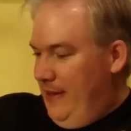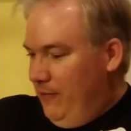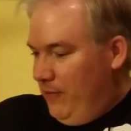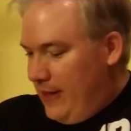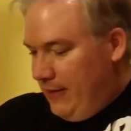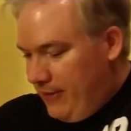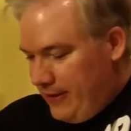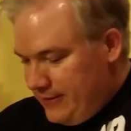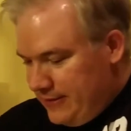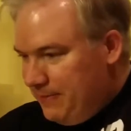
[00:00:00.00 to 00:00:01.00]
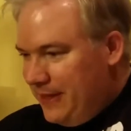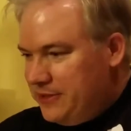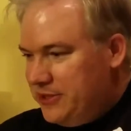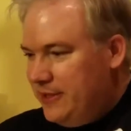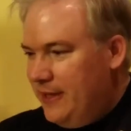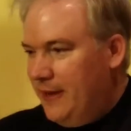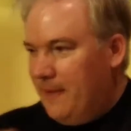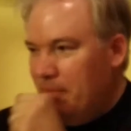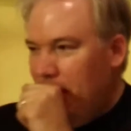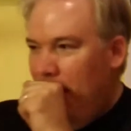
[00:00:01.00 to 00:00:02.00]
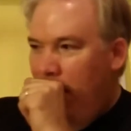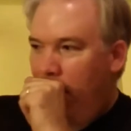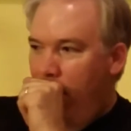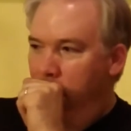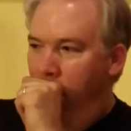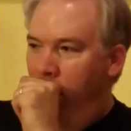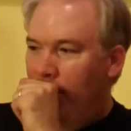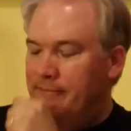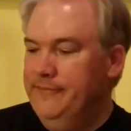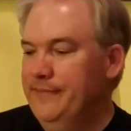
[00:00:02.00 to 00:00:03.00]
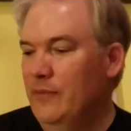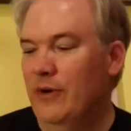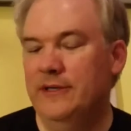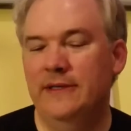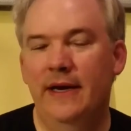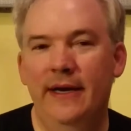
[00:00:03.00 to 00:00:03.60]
another one I wanted to mention here was